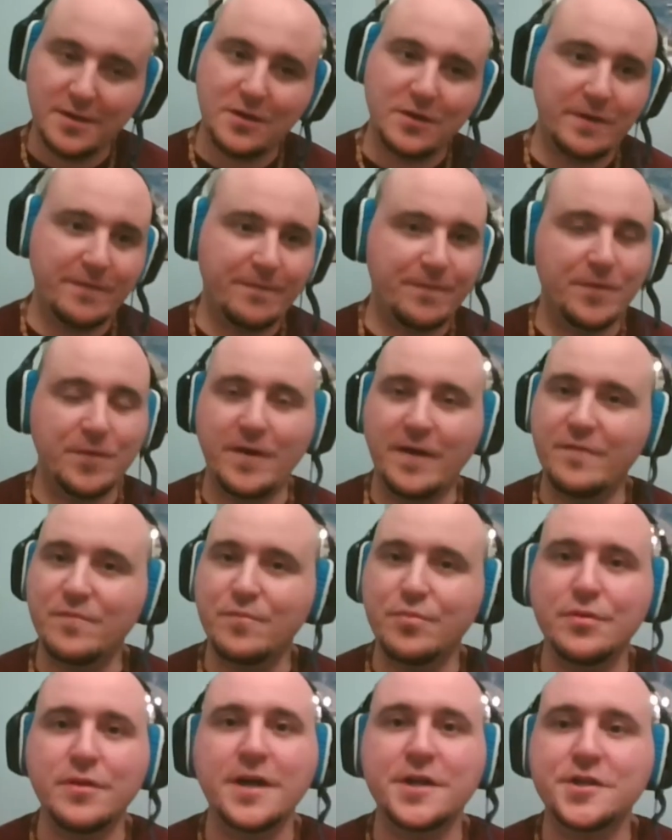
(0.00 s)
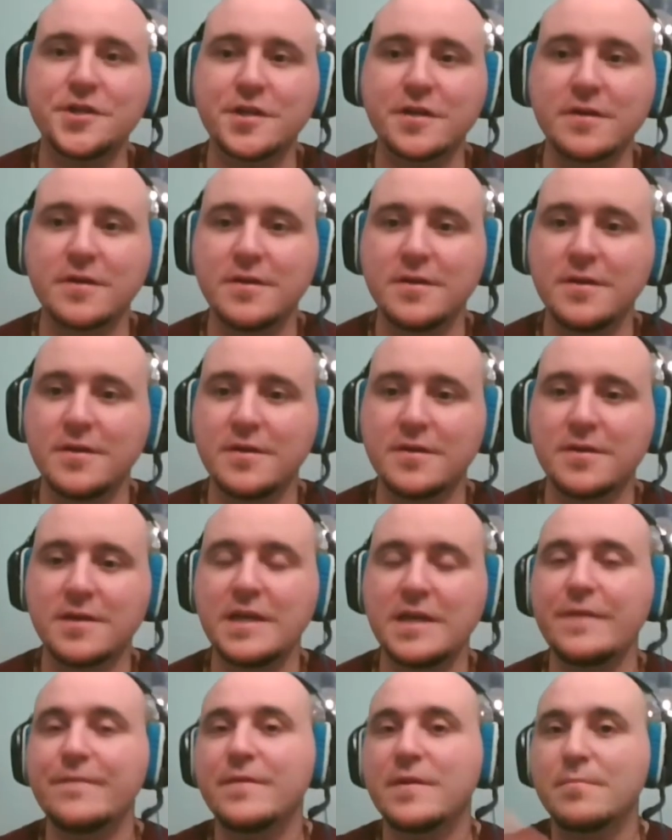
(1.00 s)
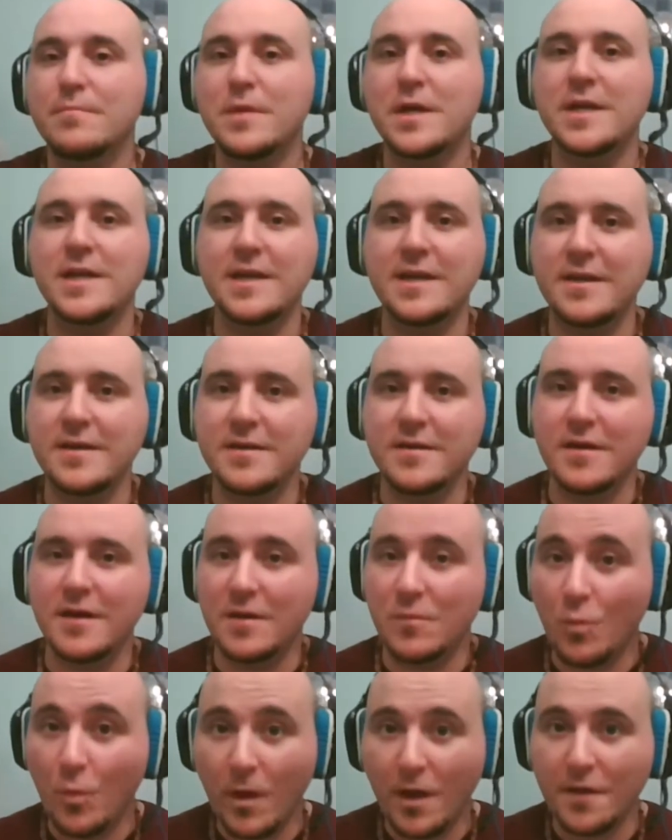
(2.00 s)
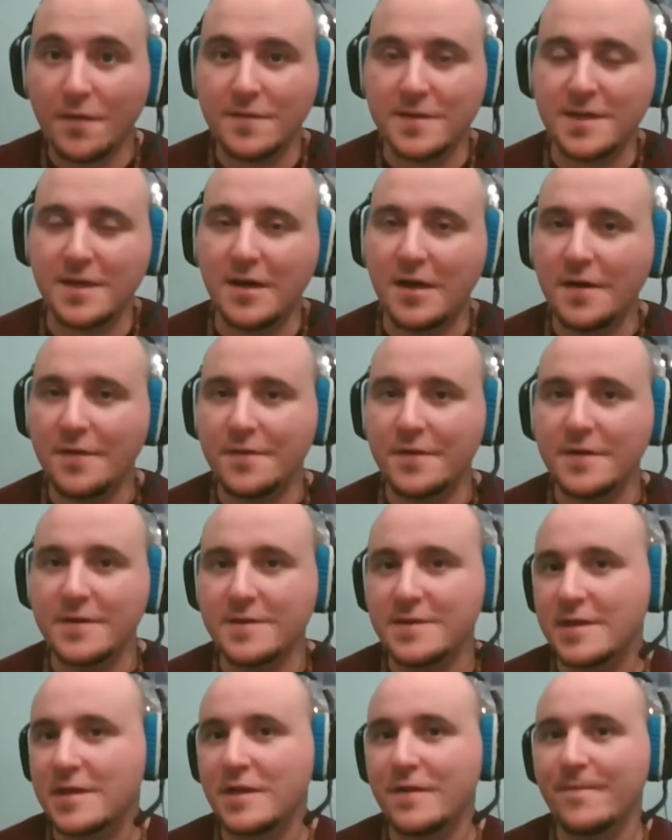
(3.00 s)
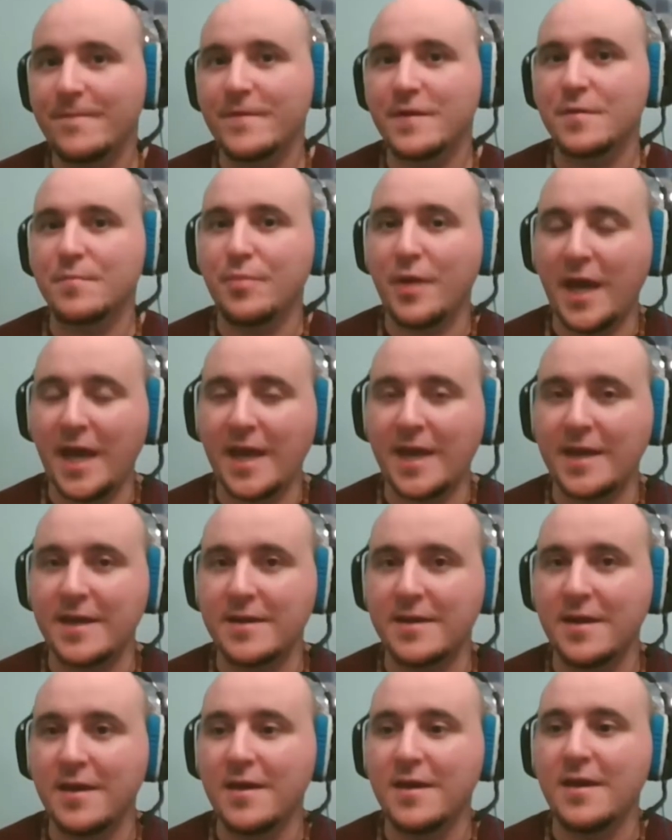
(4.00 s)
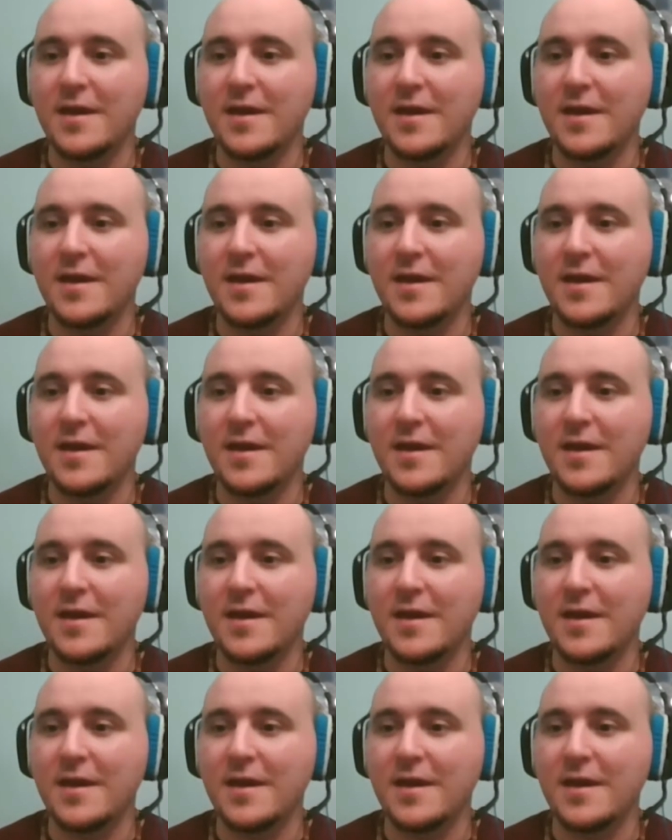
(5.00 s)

If you have pleasure giving money and wealth to others and you feel pain